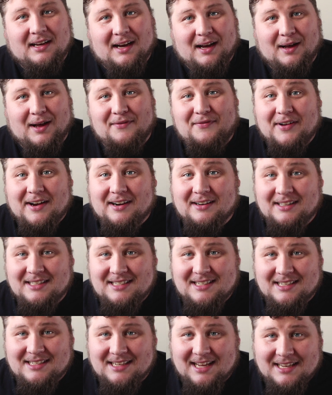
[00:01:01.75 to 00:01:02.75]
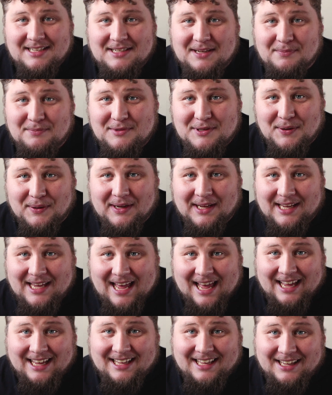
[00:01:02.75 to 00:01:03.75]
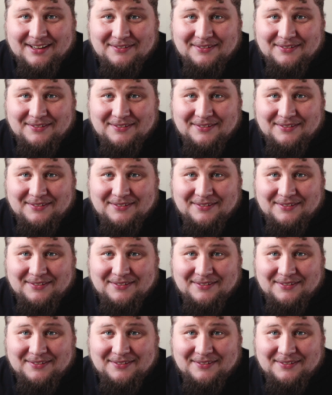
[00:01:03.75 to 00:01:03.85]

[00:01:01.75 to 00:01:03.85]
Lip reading: I figure this is like some sort of gag